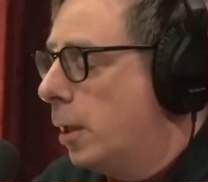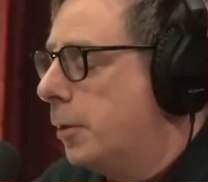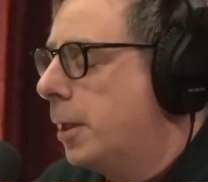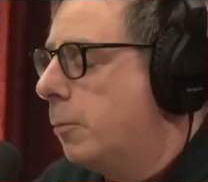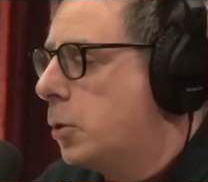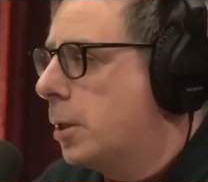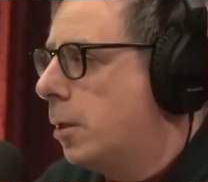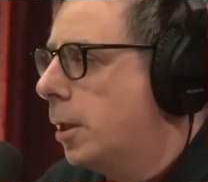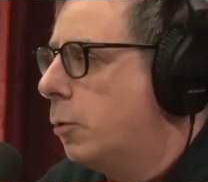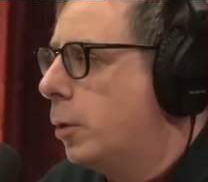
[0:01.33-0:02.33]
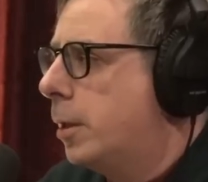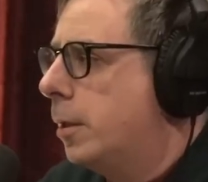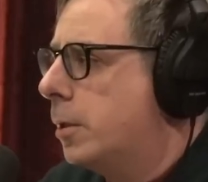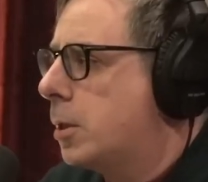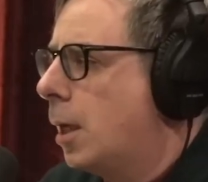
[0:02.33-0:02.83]
I think it was a guy called
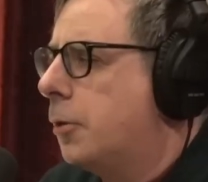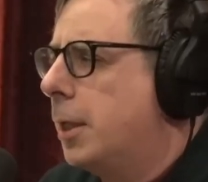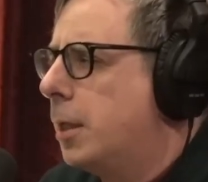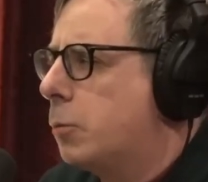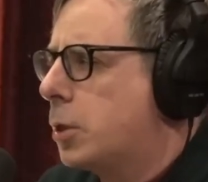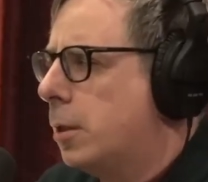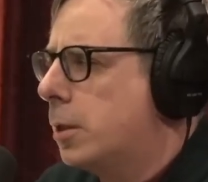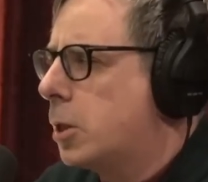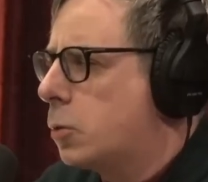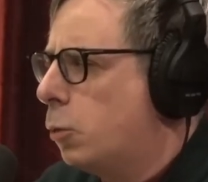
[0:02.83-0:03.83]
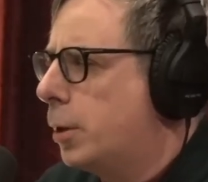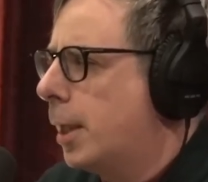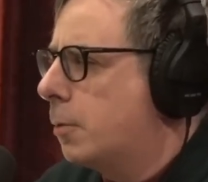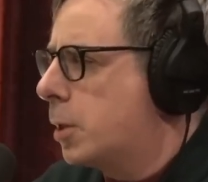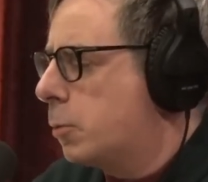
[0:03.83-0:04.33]
Curtis. I think it was Curtis
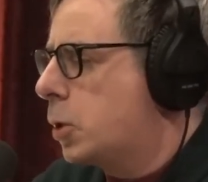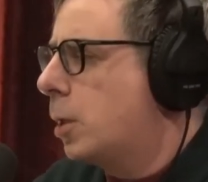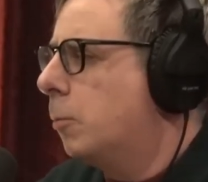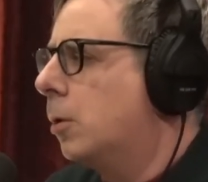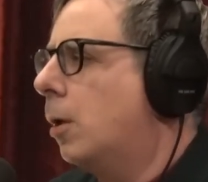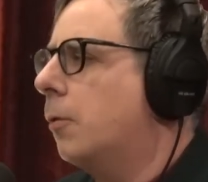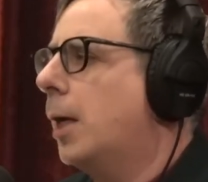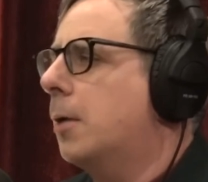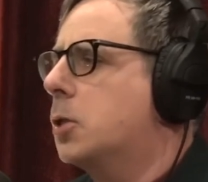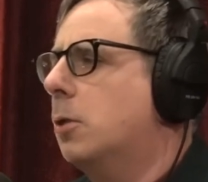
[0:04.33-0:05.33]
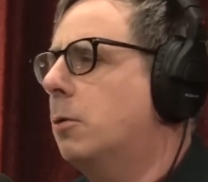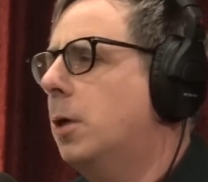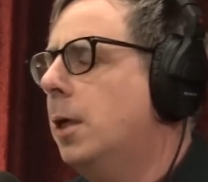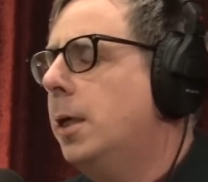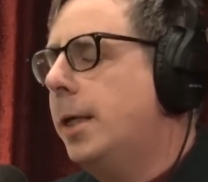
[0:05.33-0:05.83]
Woodhouse. It was someone like that. So
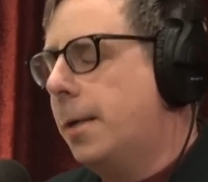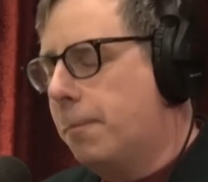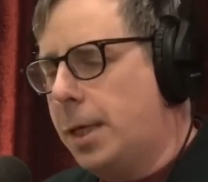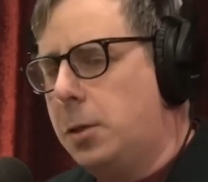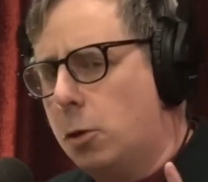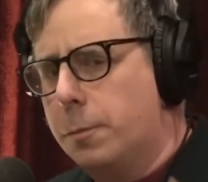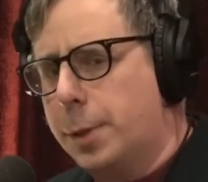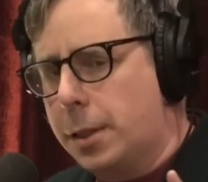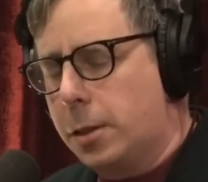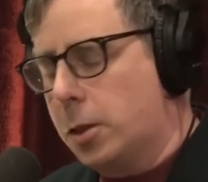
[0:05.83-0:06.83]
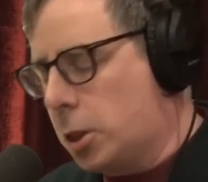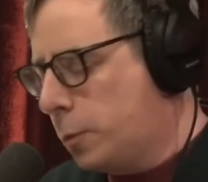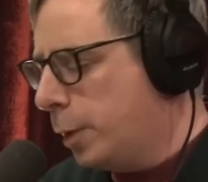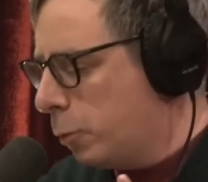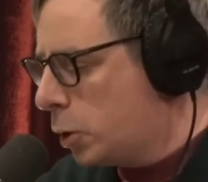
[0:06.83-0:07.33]
it may not have been Curtis,
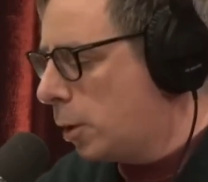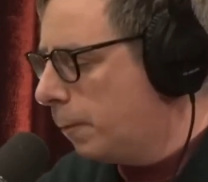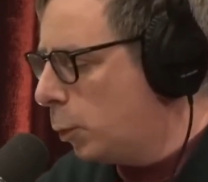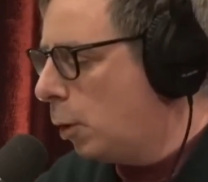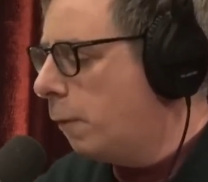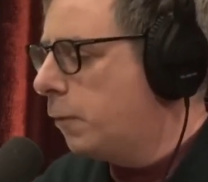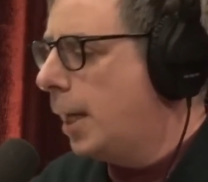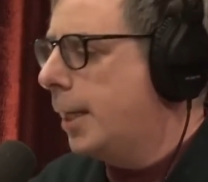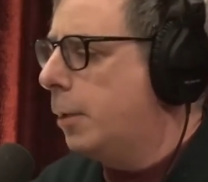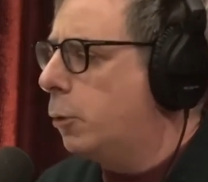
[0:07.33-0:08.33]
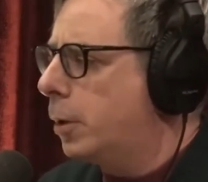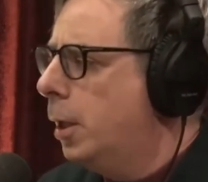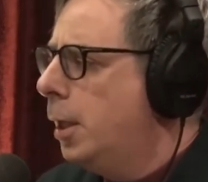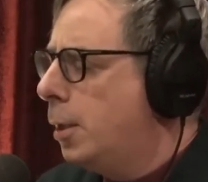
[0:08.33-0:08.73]
but it was someone of that ilk.